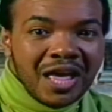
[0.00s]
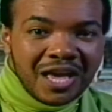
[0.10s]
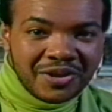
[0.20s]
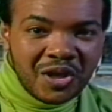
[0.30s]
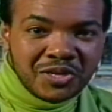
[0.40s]

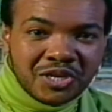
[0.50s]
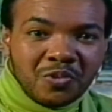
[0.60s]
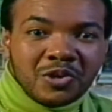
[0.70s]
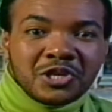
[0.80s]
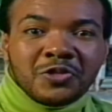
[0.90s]
and I asked her
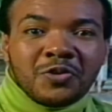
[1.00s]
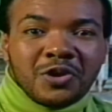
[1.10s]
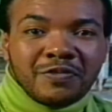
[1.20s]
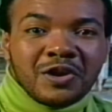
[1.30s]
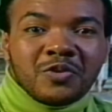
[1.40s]
what she thought
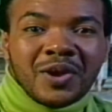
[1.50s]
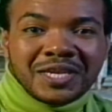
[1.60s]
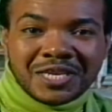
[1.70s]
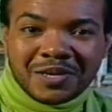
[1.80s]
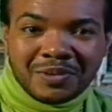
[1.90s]
of her
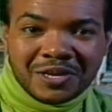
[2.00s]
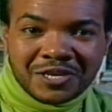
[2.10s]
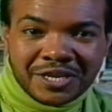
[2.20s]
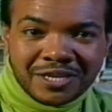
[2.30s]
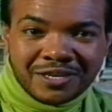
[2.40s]
writing ability.